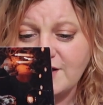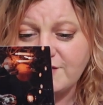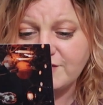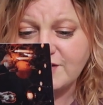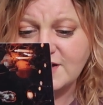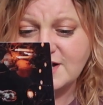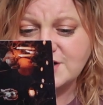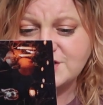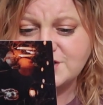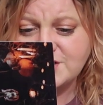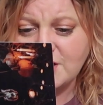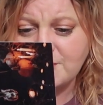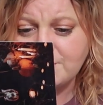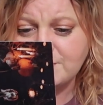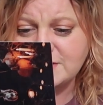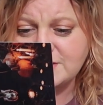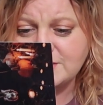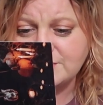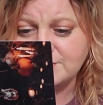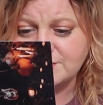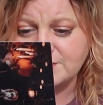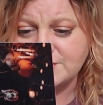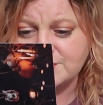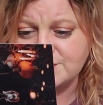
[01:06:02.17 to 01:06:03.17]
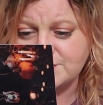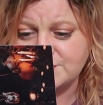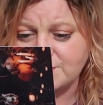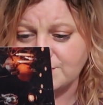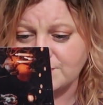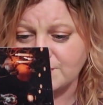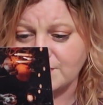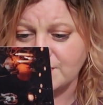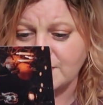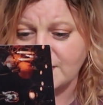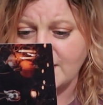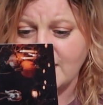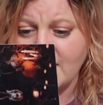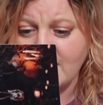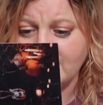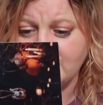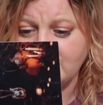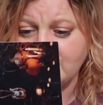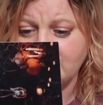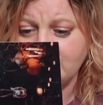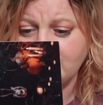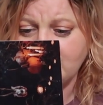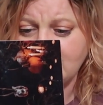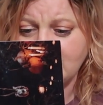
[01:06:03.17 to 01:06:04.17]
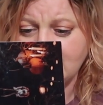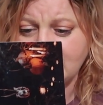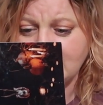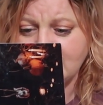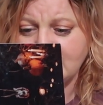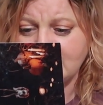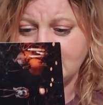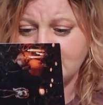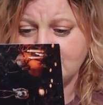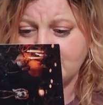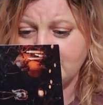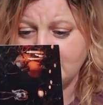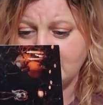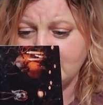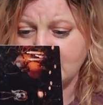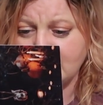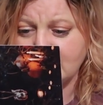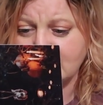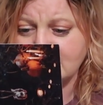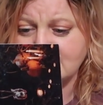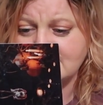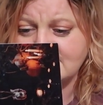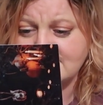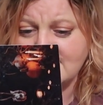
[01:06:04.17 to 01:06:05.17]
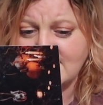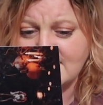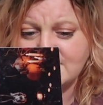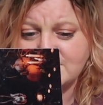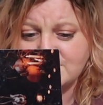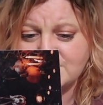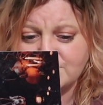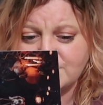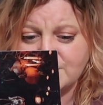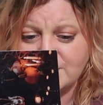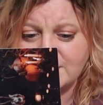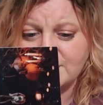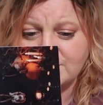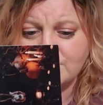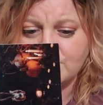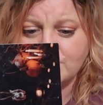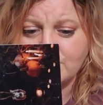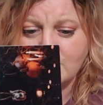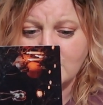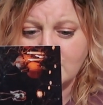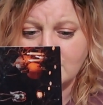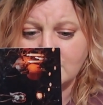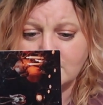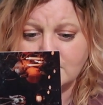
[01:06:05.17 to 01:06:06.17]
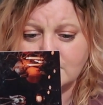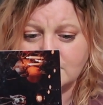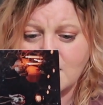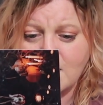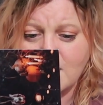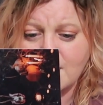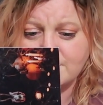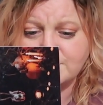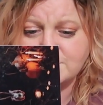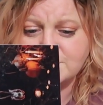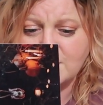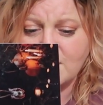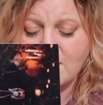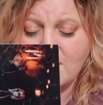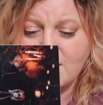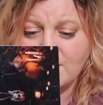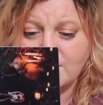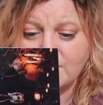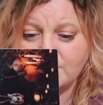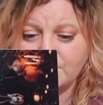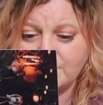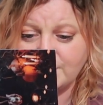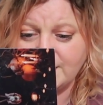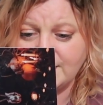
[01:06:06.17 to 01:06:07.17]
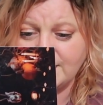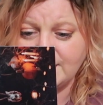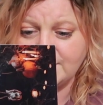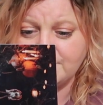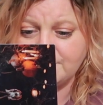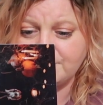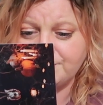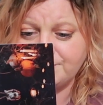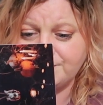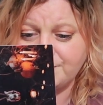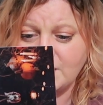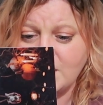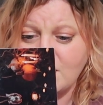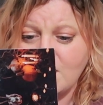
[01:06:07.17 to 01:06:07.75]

I fleshed out Matilda's story, I knew it needed to be set during the run up to Halloween.